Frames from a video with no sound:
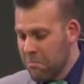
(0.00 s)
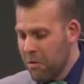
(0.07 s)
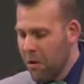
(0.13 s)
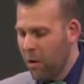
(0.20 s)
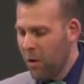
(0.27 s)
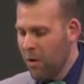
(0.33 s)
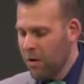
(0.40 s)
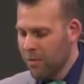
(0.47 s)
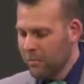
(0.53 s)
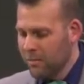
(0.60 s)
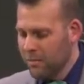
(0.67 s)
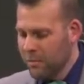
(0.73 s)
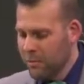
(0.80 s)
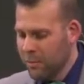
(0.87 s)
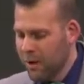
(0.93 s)
Or,
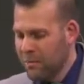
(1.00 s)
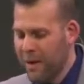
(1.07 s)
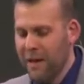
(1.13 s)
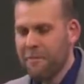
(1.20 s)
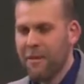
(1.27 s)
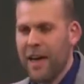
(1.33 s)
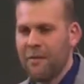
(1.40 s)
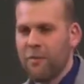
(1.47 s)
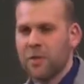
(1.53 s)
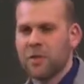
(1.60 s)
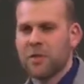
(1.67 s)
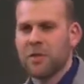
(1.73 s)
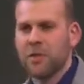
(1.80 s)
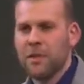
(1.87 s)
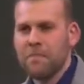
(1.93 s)
one of my
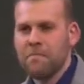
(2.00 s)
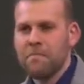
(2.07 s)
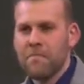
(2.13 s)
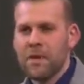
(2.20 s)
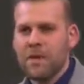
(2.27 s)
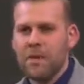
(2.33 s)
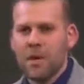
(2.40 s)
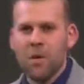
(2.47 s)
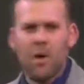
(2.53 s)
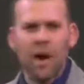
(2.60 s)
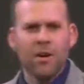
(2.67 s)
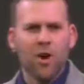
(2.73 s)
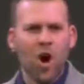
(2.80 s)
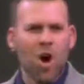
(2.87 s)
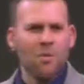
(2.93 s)
favorites, you
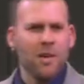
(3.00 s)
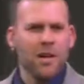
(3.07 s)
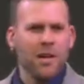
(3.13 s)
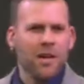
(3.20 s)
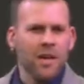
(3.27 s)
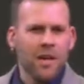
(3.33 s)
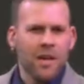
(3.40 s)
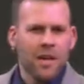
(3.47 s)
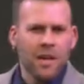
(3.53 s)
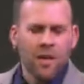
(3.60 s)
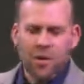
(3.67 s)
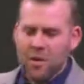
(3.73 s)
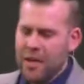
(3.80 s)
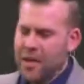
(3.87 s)
walk home and you